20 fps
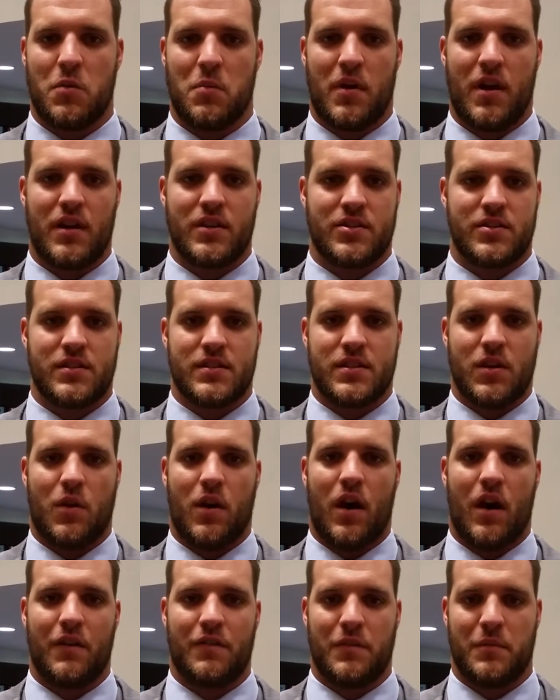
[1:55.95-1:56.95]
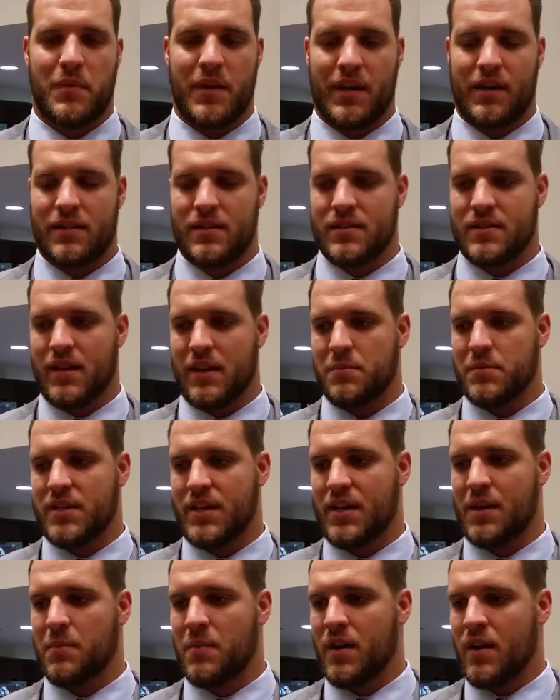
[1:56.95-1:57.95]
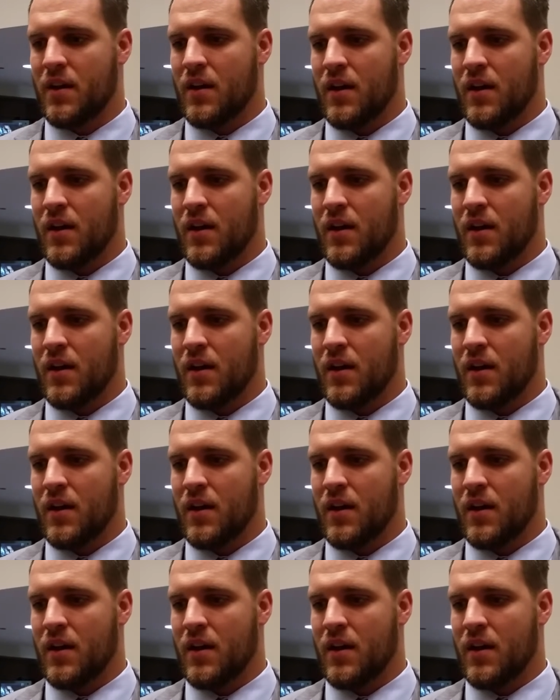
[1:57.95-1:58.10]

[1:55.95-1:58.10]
much and so often being on the same team,